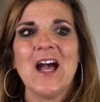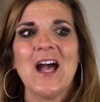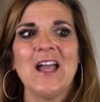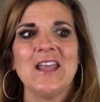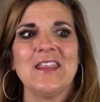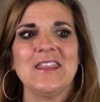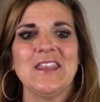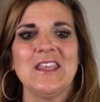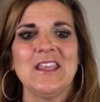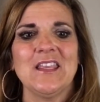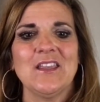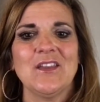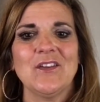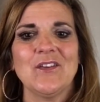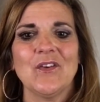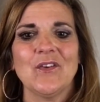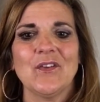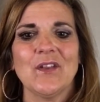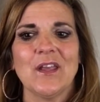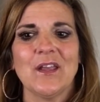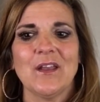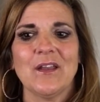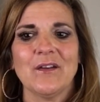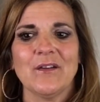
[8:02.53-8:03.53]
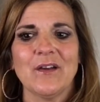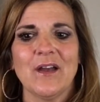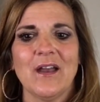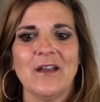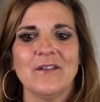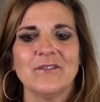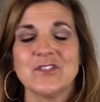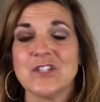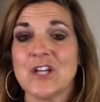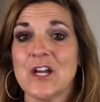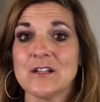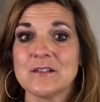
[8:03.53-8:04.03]
I think, you know, like
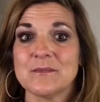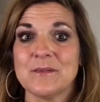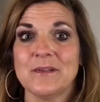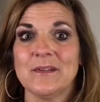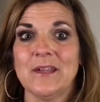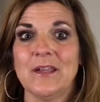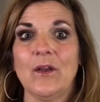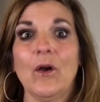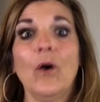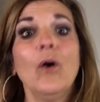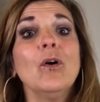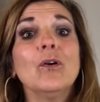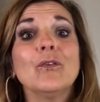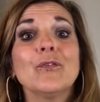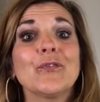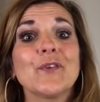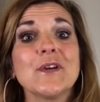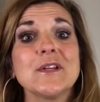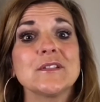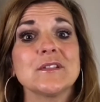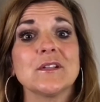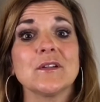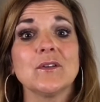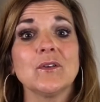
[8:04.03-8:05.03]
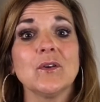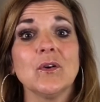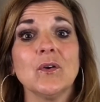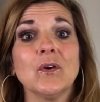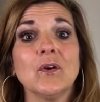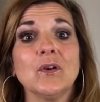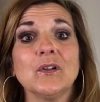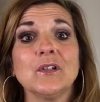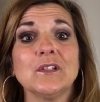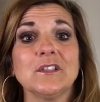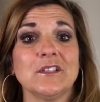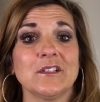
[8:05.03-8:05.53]
I've talked about, like old friends are
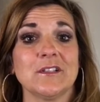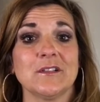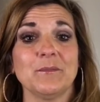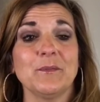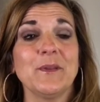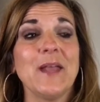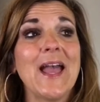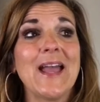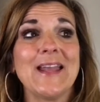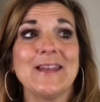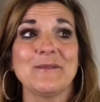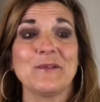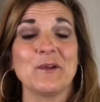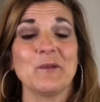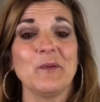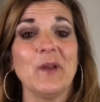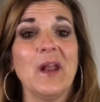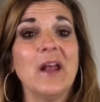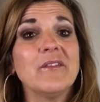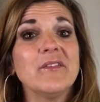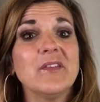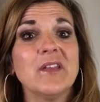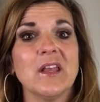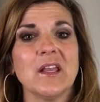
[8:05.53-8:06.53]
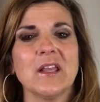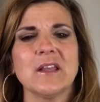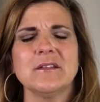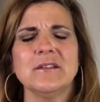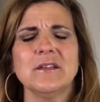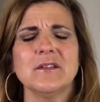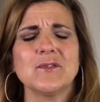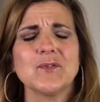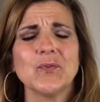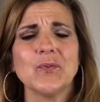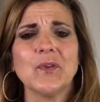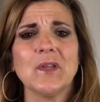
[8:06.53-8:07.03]
gold or platinum or whatever, because
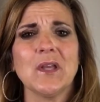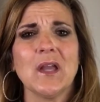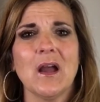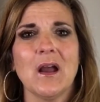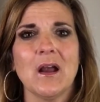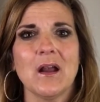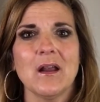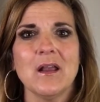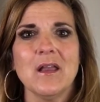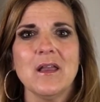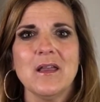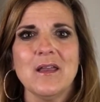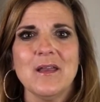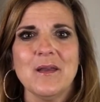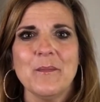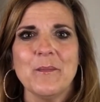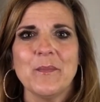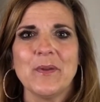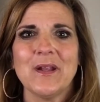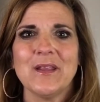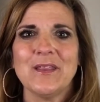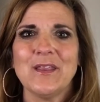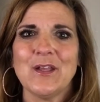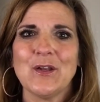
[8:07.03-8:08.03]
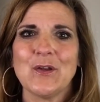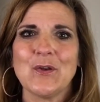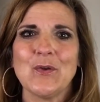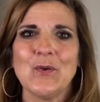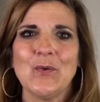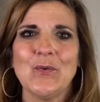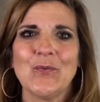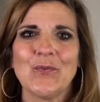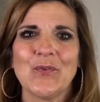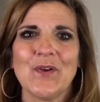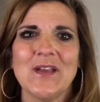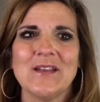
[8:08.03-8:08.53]
they truly are. But I think
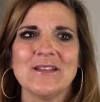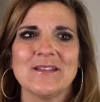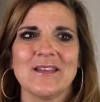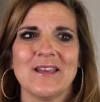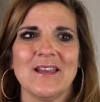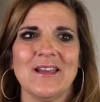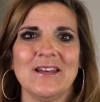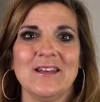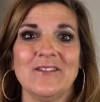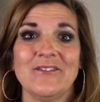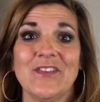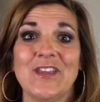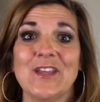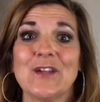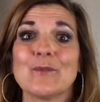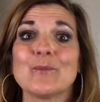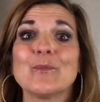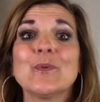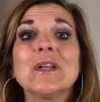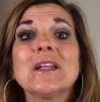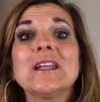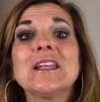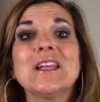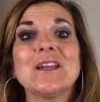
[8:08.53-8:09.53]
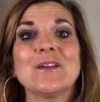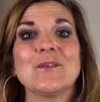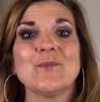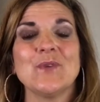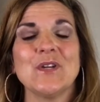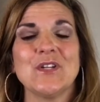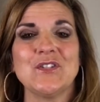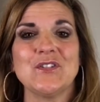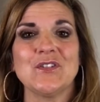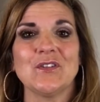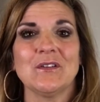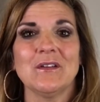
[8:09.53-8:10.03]
new friends kind of can really
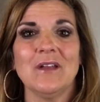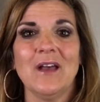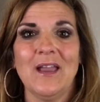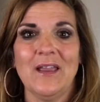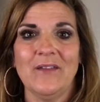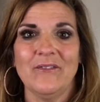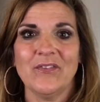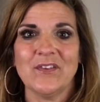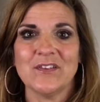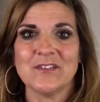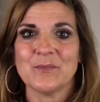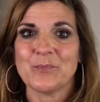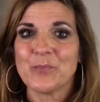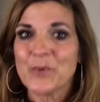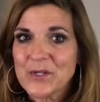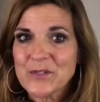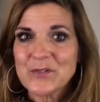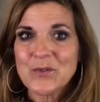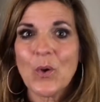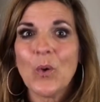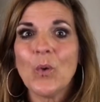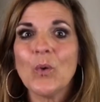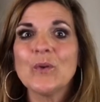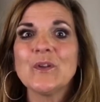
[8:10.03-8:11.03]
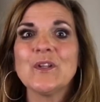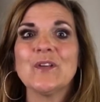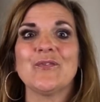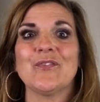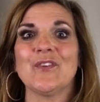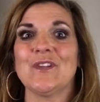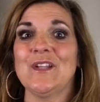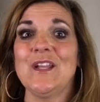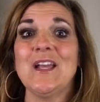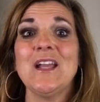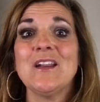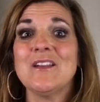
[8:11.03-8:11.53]
enrich your life because it brings a whole
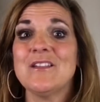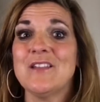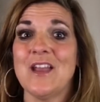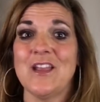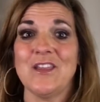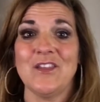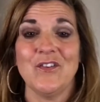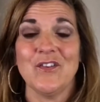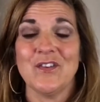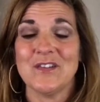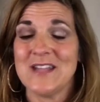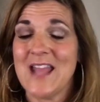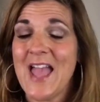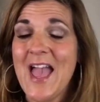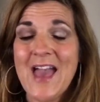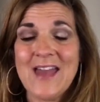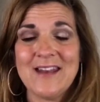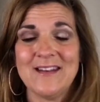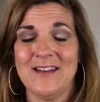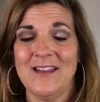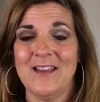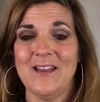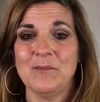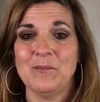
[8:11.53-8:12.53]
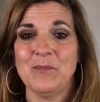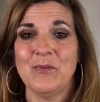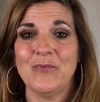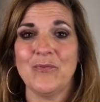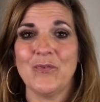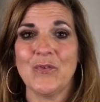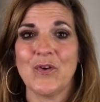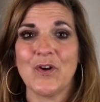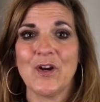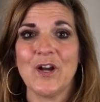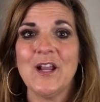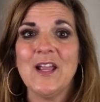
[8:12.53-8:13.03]
different layer that you hadn't had
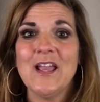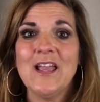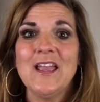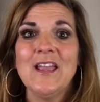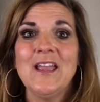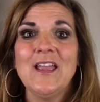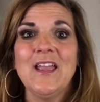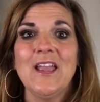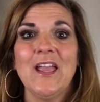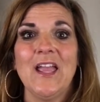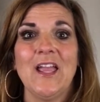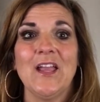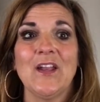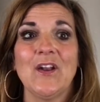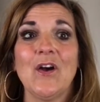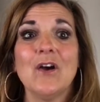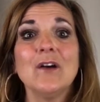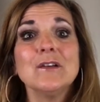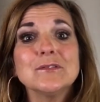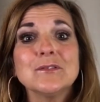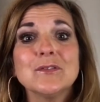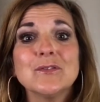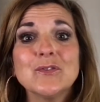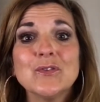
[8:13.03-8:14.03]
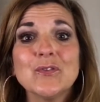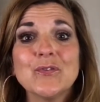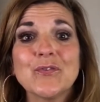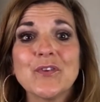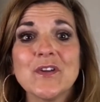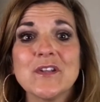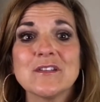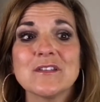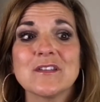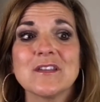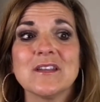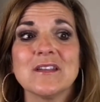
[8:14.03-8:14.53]
before. And also new
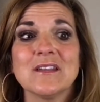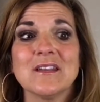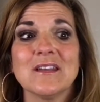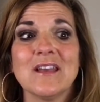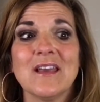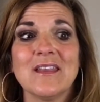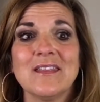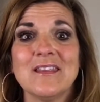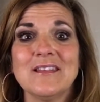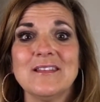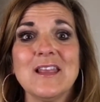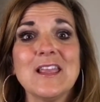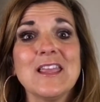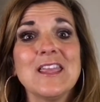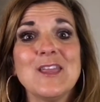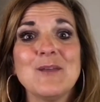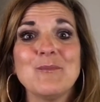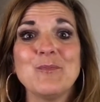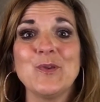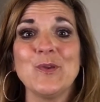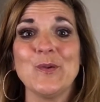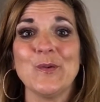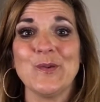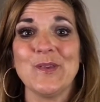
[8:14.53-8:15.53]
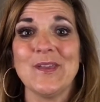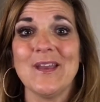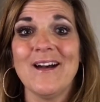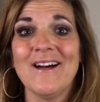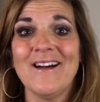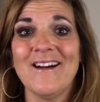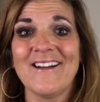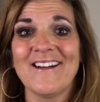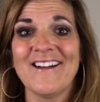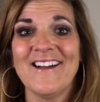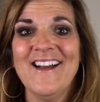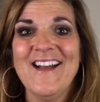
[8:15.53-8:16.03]
friends can, I think they keep you
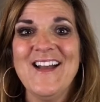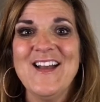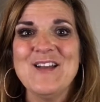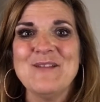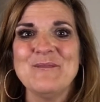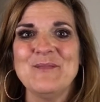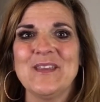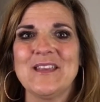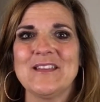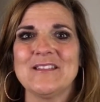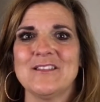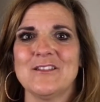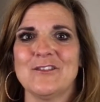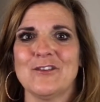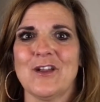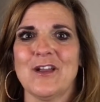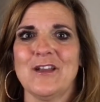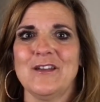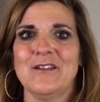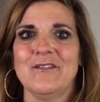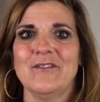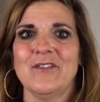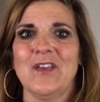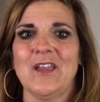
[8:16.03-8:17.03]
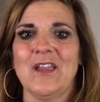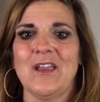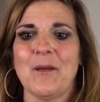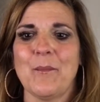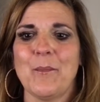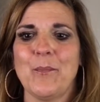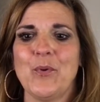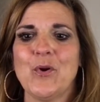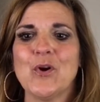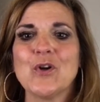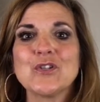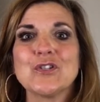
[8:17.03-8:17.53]
young because they're kind of
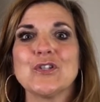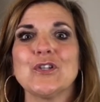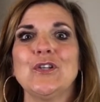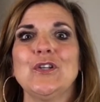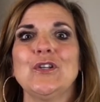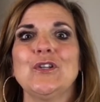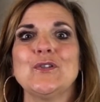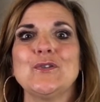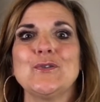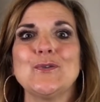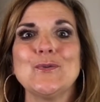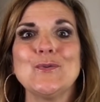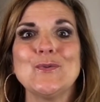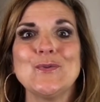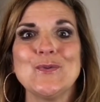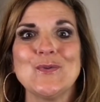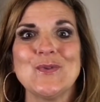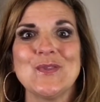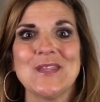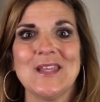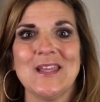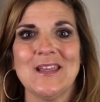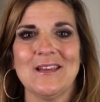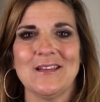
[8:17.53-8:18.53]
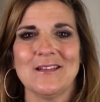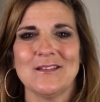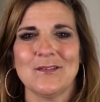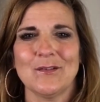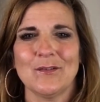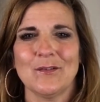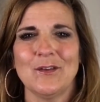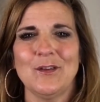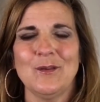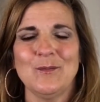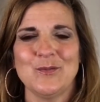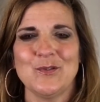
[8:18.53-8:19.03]
like pushing you to do new things.
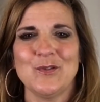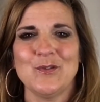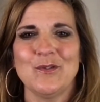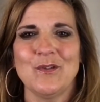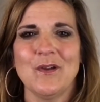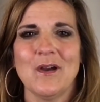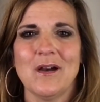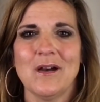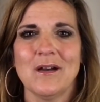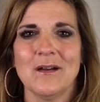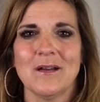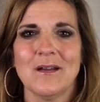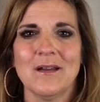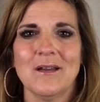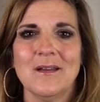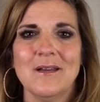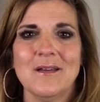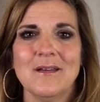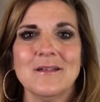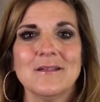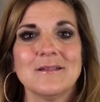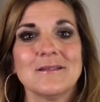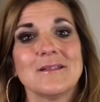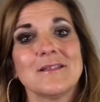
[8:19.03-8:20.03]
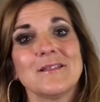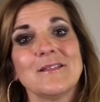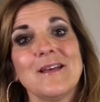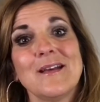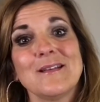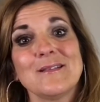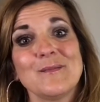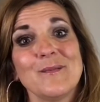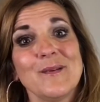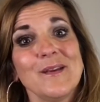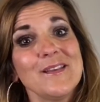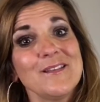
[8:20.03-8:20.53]
So it keeps you young. So
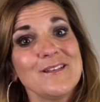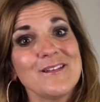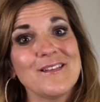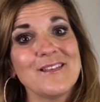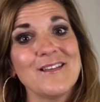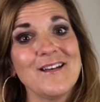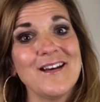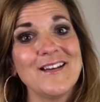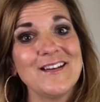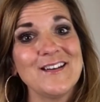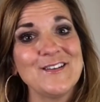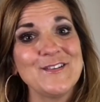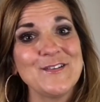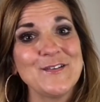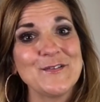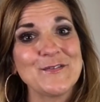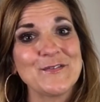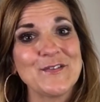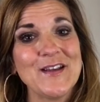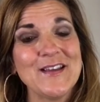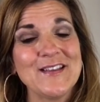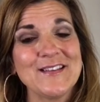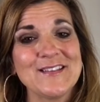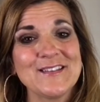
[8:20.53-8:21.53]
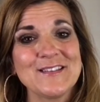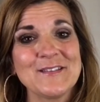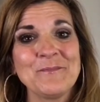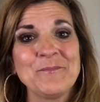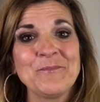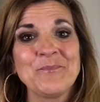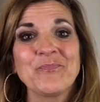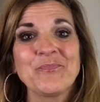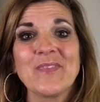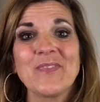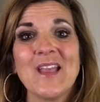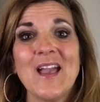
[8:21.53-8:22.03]
that's my other thought on new friends.
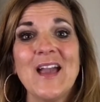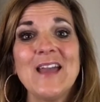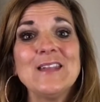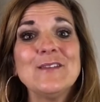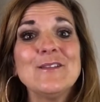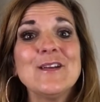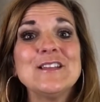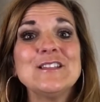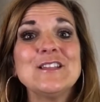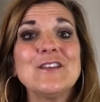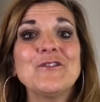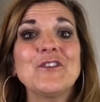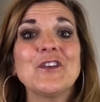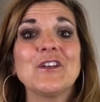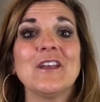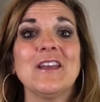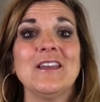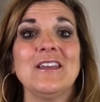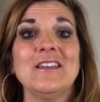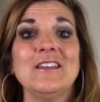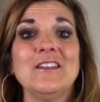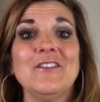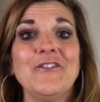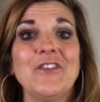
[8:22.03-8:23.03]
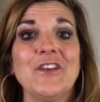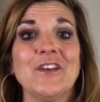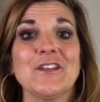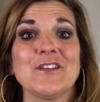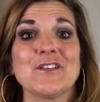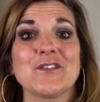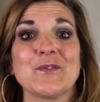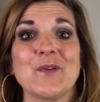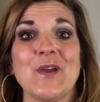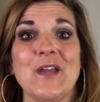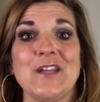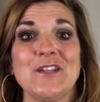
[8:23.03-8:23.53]
Anyways, if you're liking the
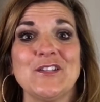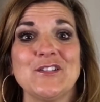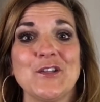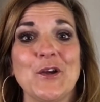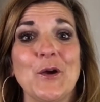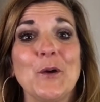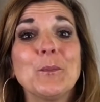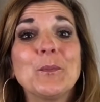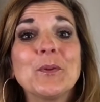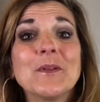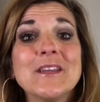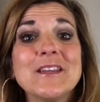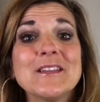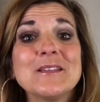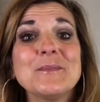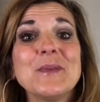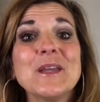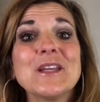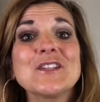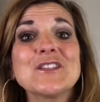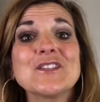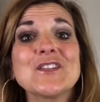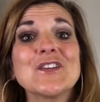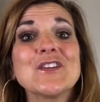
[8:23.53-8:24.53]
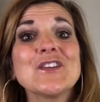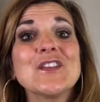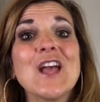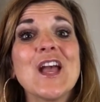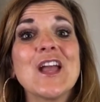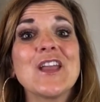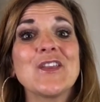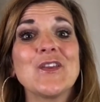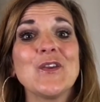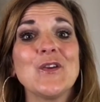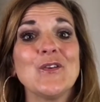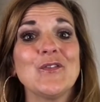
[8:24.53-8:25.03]
Fearless Grey show, please make sure
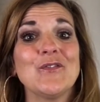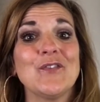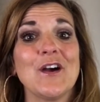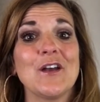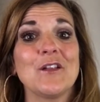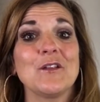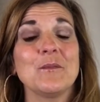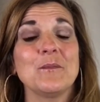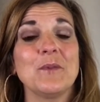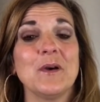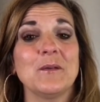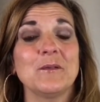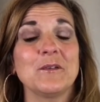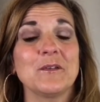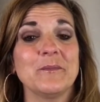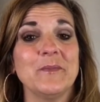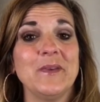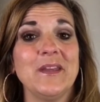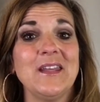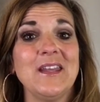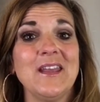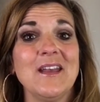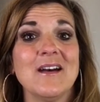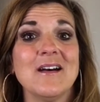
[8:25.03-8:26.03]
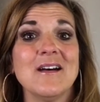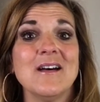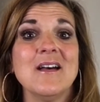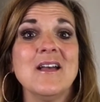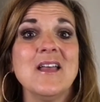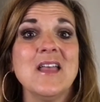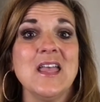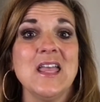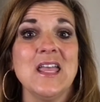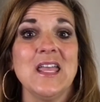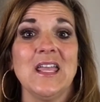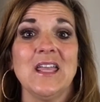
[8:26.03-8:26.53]
that you follow Butler Media,
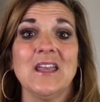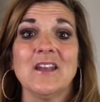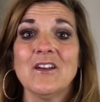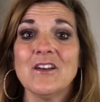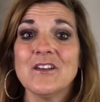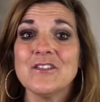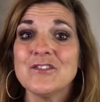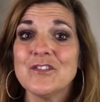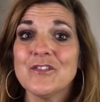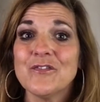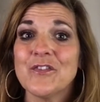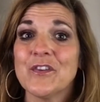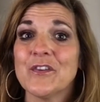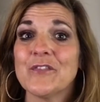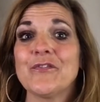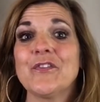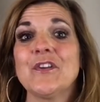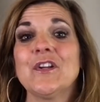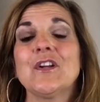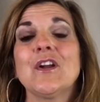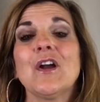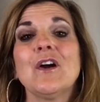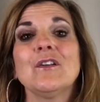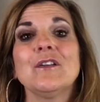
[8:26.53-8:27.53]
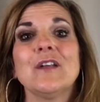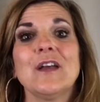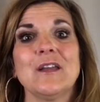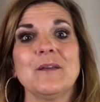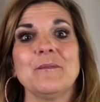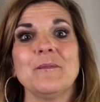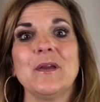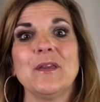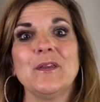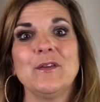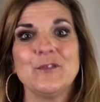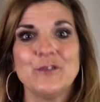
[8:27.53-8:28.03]
and also feel free to go
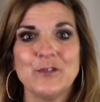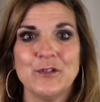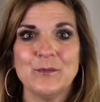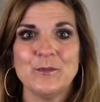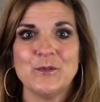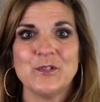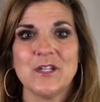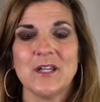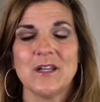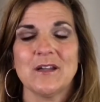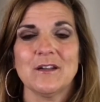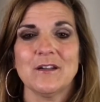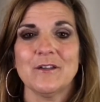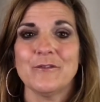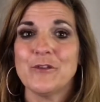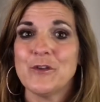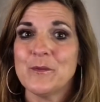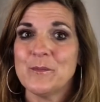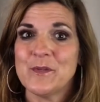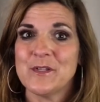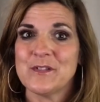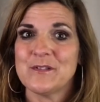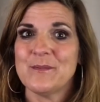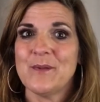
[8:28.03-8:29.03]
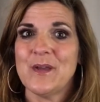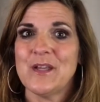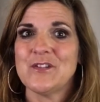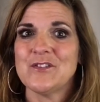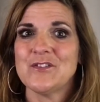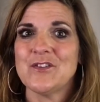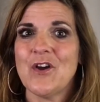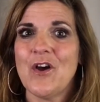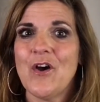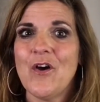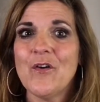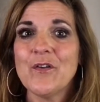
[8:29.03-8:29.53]
like my YouTube channel. If you miss my
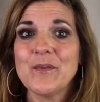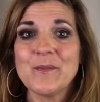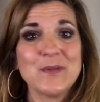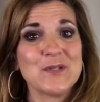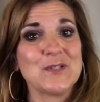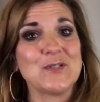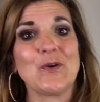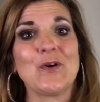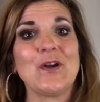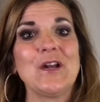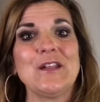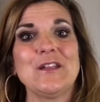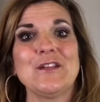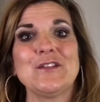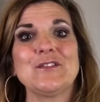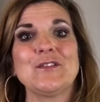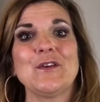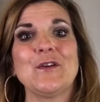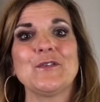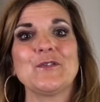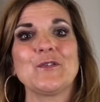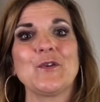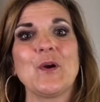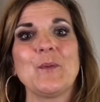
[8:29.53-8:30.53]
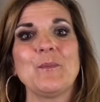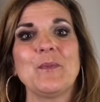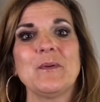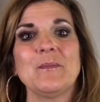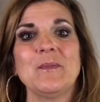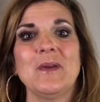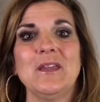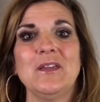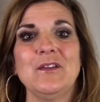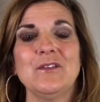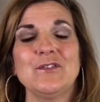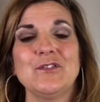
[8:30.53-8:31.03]
show, the majority of the shows go up on
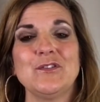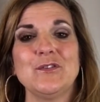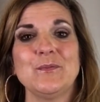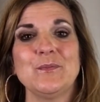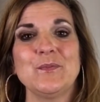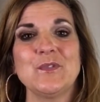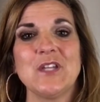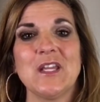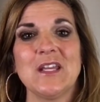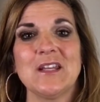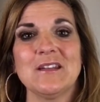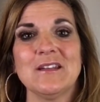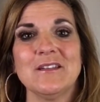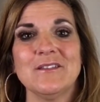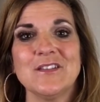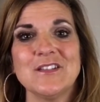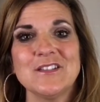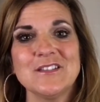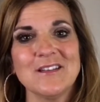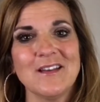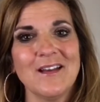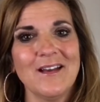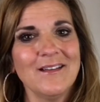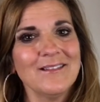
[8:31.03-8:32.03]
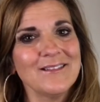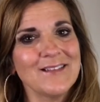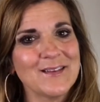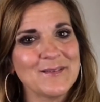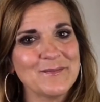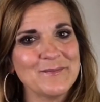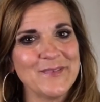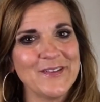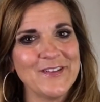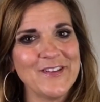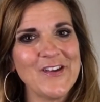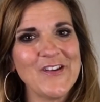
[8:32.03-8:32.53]
my YouTube channel, which I'll
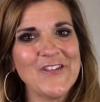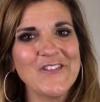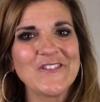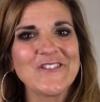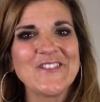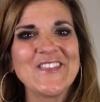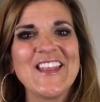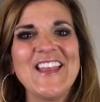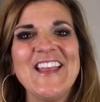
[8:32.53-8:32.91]
link below.